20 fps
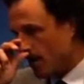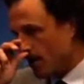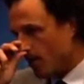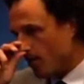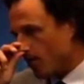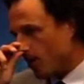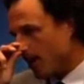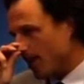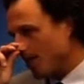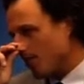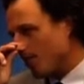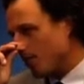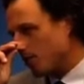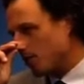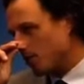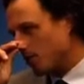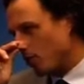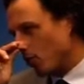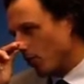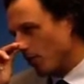Probably the
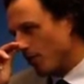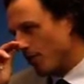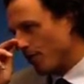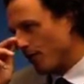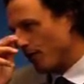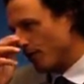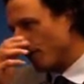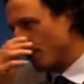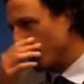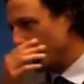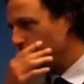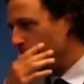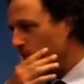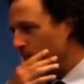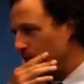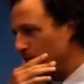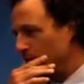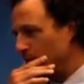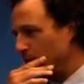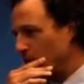most important thing for you
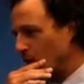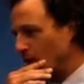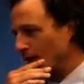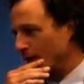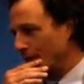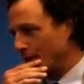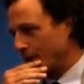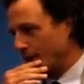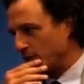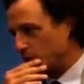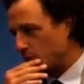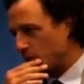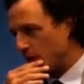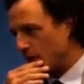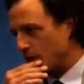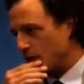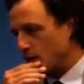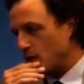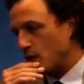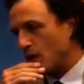if you work at a place
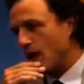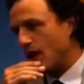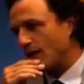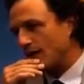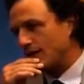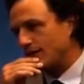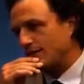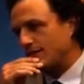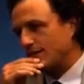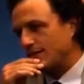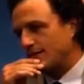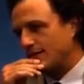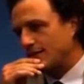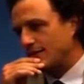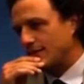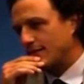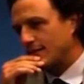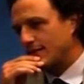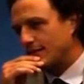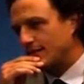without a urologist
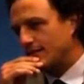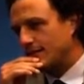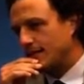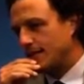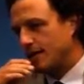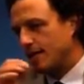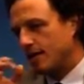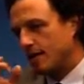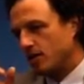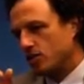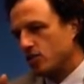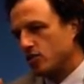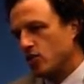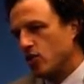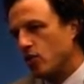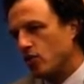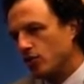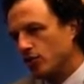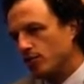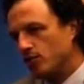is a
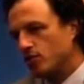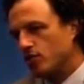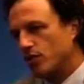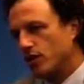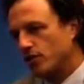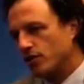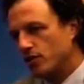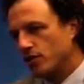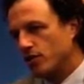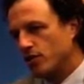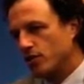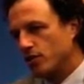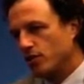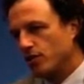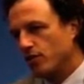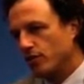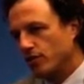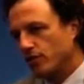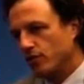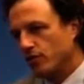stone obstructing a
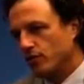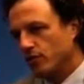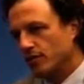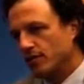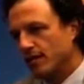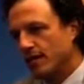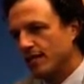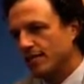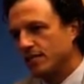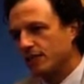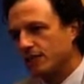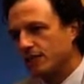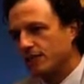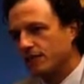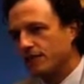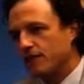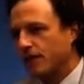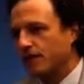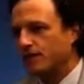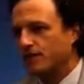ureter with signs of
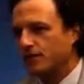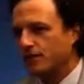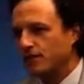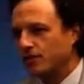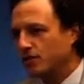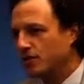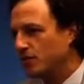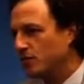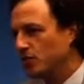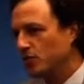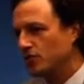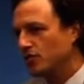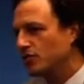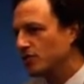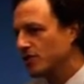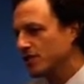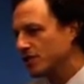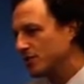infection is an emergency.